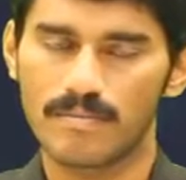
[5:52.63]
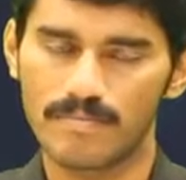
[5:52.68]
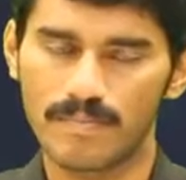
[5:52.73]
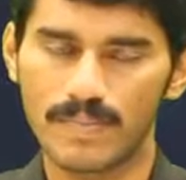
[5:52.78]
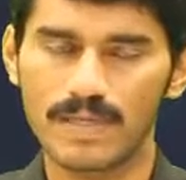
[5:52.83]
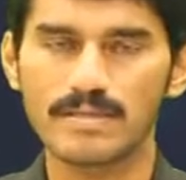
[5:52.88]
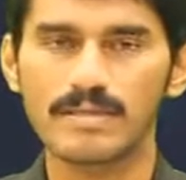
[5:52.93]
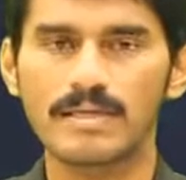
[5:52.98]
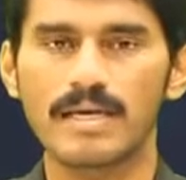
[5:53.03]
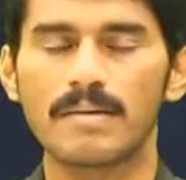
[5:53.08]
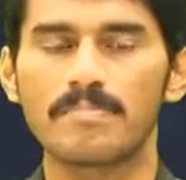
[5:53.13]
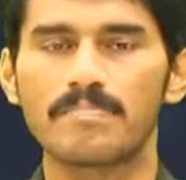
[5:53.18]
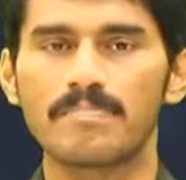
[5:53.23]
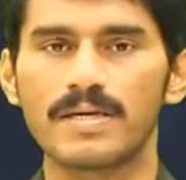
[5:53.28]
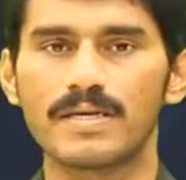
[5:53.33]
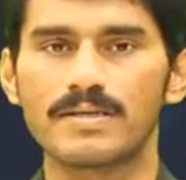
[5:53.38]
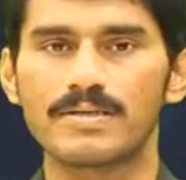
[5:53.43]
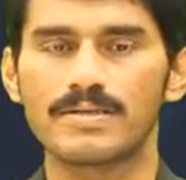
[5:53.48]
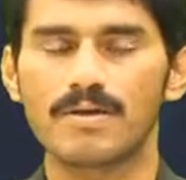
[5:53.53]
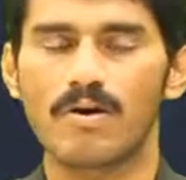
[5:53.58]
means a
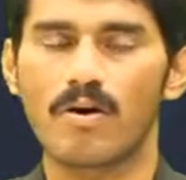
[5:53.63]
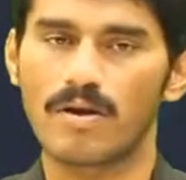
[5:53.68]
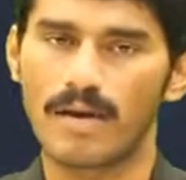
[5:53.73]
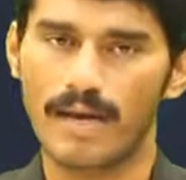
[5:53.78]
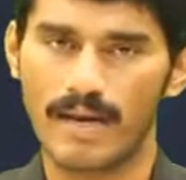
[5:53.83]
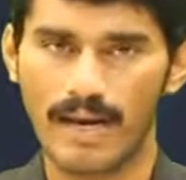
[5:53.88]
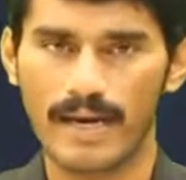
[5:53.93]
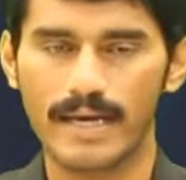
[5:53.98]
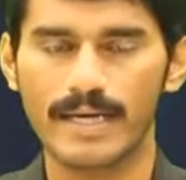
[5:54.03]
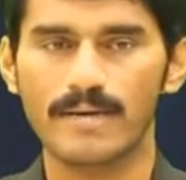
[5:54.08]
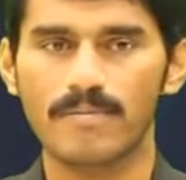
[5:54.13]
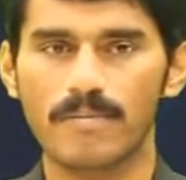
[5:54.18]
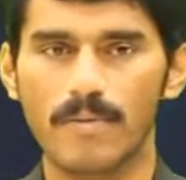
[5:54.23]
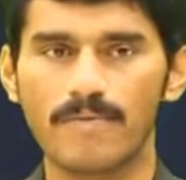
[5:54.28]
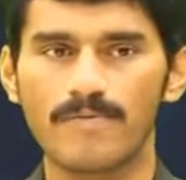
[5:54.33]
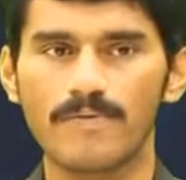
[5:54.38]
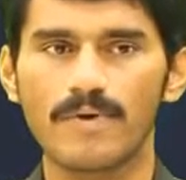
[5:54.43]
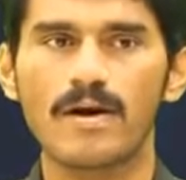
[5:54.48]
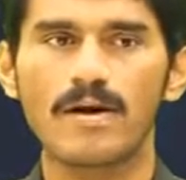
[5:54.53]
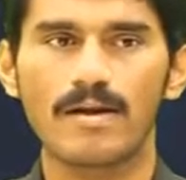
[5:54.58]
piece or an item
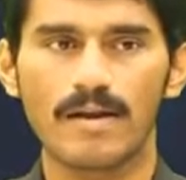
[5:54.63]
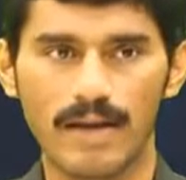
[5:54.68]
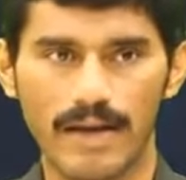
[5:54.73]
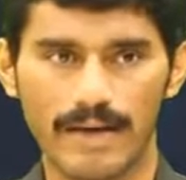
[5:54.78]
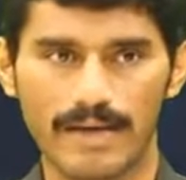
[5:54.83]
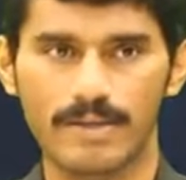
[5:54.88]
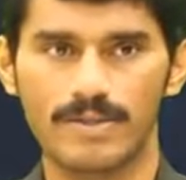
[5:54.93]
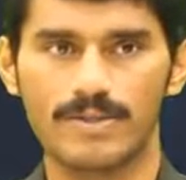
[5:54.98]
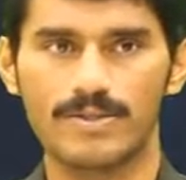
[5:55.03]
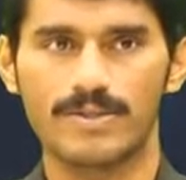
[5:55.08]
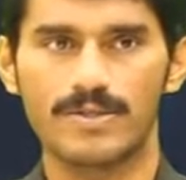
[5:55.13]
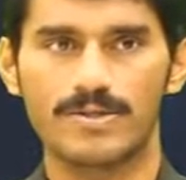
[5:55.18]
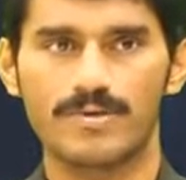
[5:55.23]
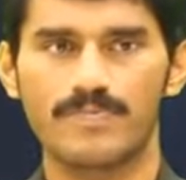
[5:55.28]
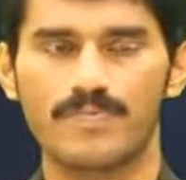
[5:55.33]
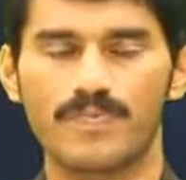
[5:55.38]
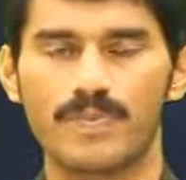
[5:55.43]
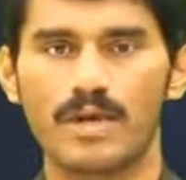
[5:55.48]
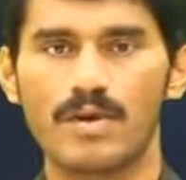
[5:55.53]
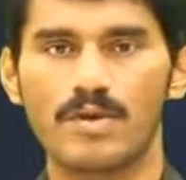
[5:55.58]
of luggage.
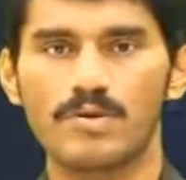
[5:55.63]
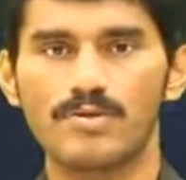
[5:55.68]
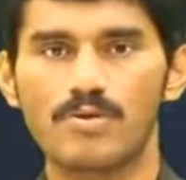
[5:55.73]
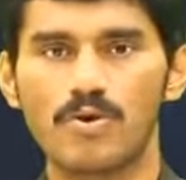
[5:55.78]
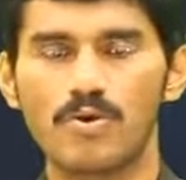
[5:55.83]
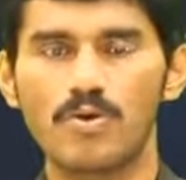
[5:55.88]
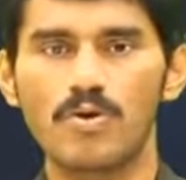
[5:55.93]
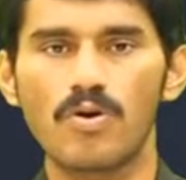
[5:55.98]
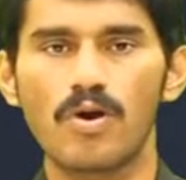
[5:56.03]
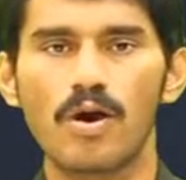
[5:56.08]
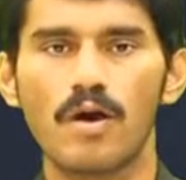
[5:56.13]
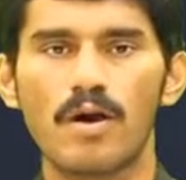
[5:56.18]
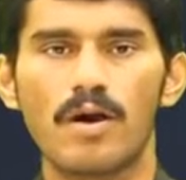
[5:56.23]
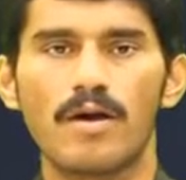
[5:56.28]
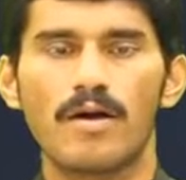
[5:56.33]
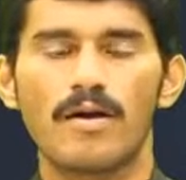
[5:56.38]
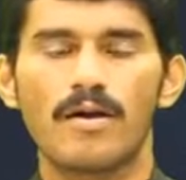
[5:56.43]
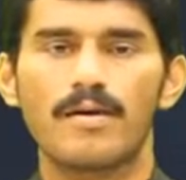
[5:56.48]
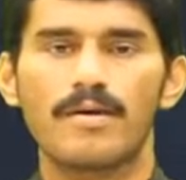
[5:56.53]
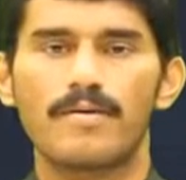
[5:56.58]
So,
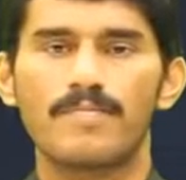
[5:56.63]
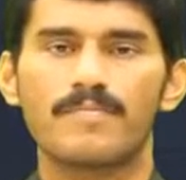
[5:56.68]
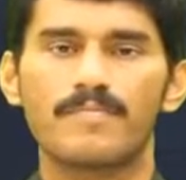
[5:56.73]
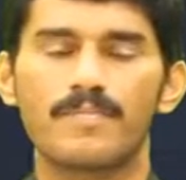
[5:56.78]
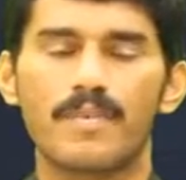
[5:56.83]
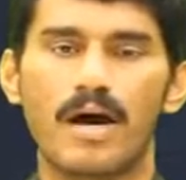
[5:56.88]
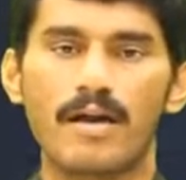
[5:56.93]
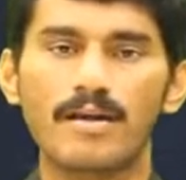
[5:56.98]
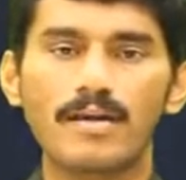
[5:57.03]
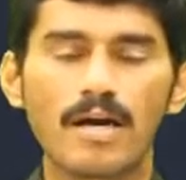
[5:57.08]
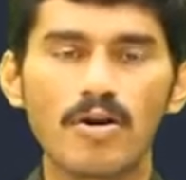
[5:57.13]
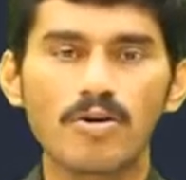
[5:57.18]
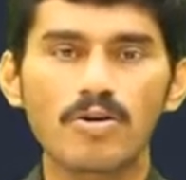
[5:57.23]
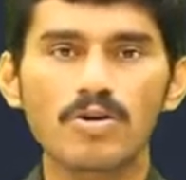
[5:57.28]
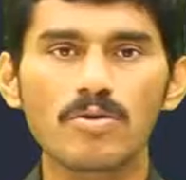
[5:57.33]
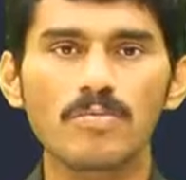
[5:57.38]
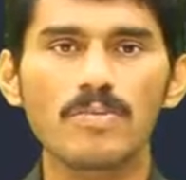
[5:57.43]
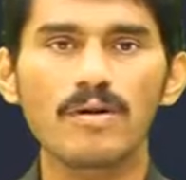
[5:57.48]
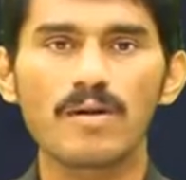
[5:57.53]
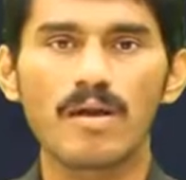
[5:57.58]

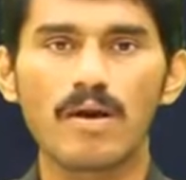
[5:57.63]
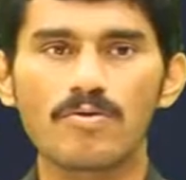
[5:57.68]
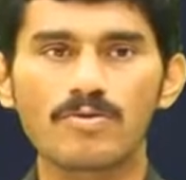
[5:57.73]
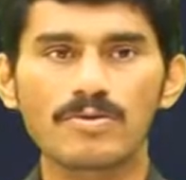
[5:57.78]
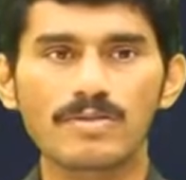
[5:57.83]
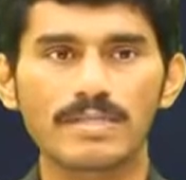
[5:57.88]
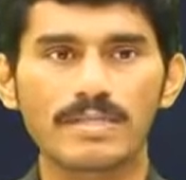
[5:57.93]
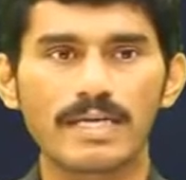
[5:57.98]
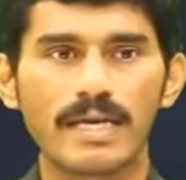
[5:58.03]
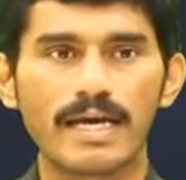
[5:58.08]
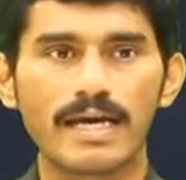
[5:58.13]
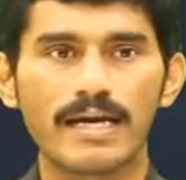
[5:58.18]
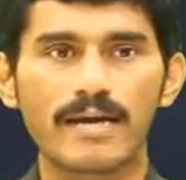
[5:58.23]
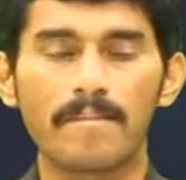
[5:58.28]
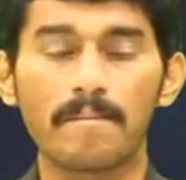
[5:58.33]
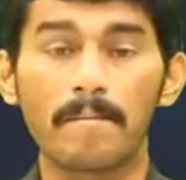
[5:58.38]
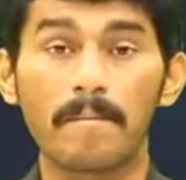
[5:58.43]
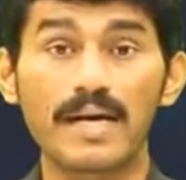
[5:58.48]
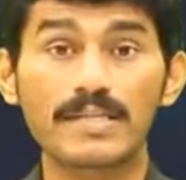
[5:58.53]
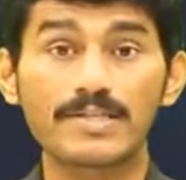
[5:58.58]
uncountable nouns take
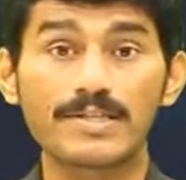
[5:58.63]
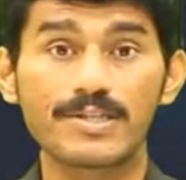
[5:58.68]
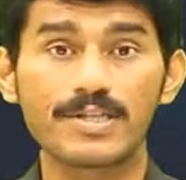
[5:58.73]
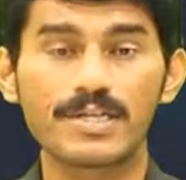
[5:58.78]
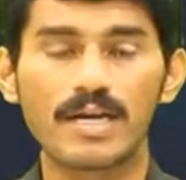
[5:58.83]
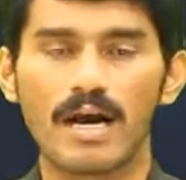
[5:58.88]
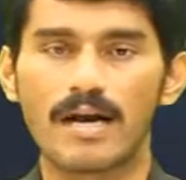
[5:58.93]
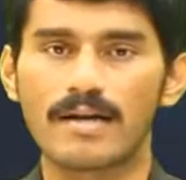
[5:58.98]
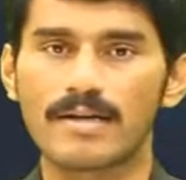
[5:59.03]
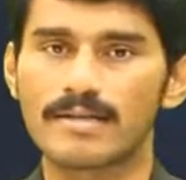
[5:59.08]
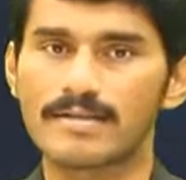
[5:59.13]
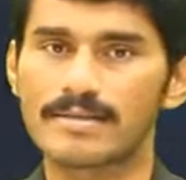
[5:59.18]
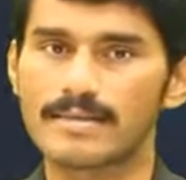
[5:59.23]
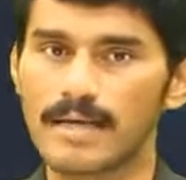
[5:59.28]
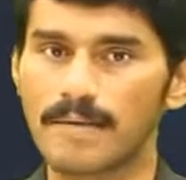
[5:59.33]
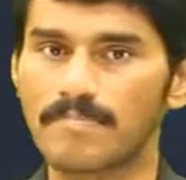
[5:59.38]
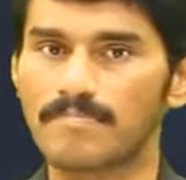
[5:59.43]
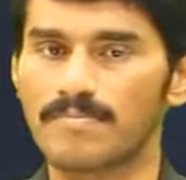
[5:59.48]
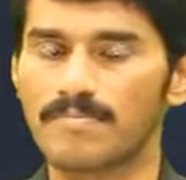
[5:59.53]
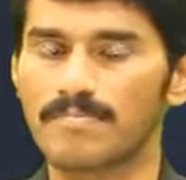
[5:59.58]
much and
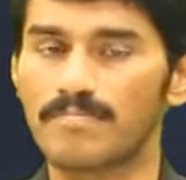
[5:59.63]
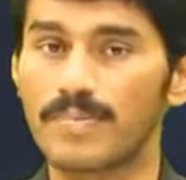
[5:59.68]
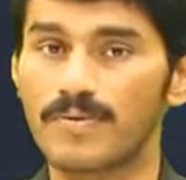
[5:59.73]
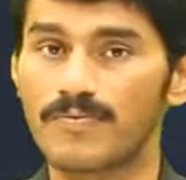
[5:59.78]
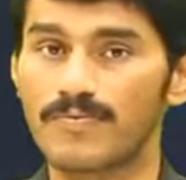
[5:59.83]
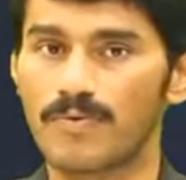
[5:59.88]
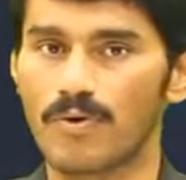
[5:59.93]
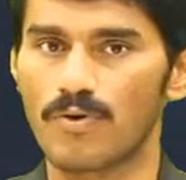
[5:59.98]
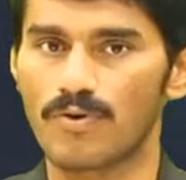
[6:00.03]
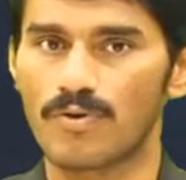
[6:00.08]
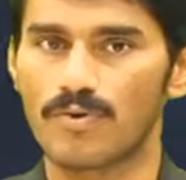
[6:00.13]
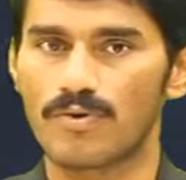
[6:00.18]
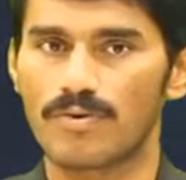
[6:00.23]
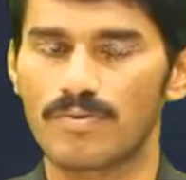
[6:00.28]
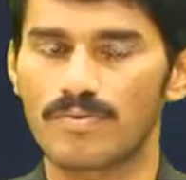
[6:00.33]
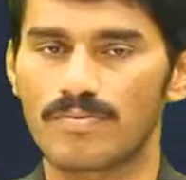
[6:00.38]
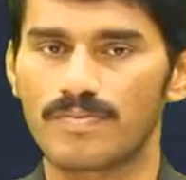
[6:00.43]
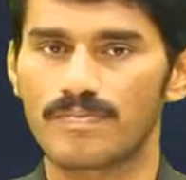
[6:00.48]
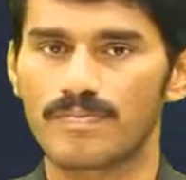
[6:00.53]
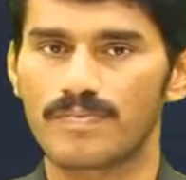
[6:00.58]
some before
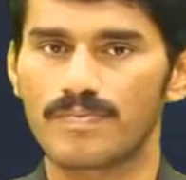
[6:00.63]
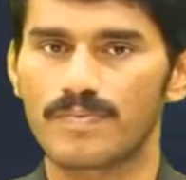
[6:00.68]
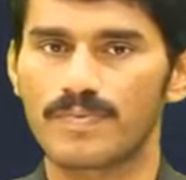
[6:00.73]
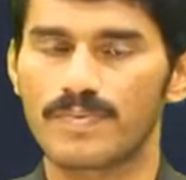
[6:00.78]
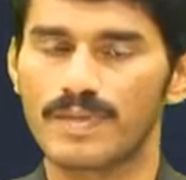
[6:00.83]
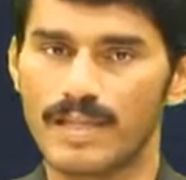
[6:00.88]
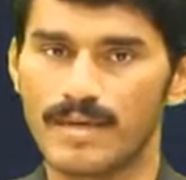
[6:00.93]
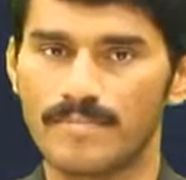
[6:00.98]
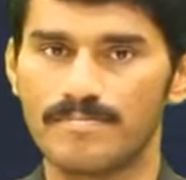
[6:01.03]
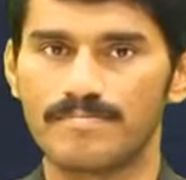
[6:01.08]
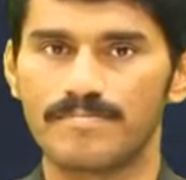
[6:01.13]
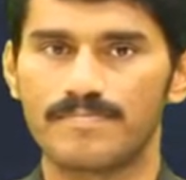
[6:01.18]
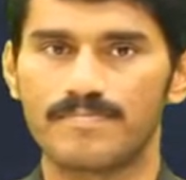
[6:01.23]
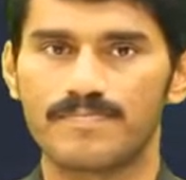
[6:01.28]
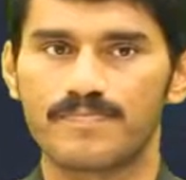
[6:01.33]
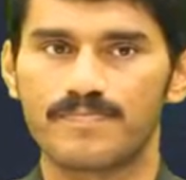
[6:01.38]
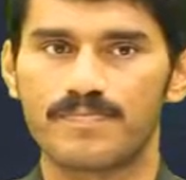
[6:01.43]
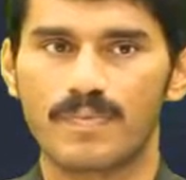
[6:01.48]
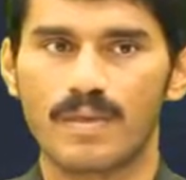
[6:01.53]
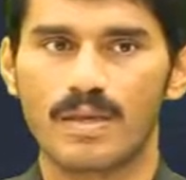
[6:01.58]
them,
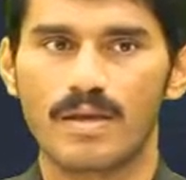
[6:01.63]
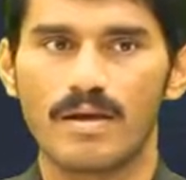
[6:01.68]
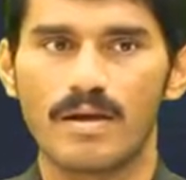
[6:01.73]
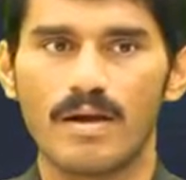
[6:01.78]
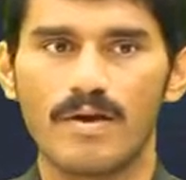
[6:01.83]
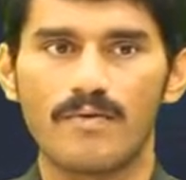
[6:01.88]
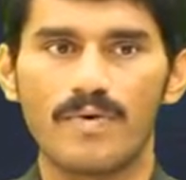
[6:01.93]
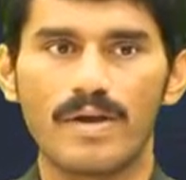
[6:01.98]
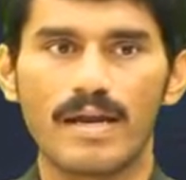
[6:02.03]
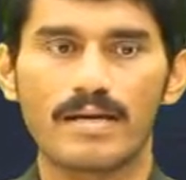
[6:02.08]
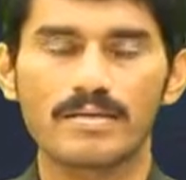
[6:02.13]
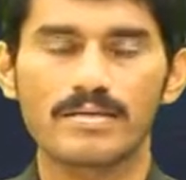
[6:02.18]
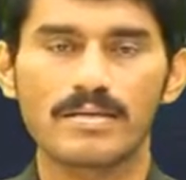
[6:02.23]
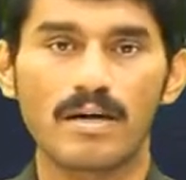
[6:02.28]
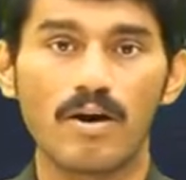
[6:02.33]
whereas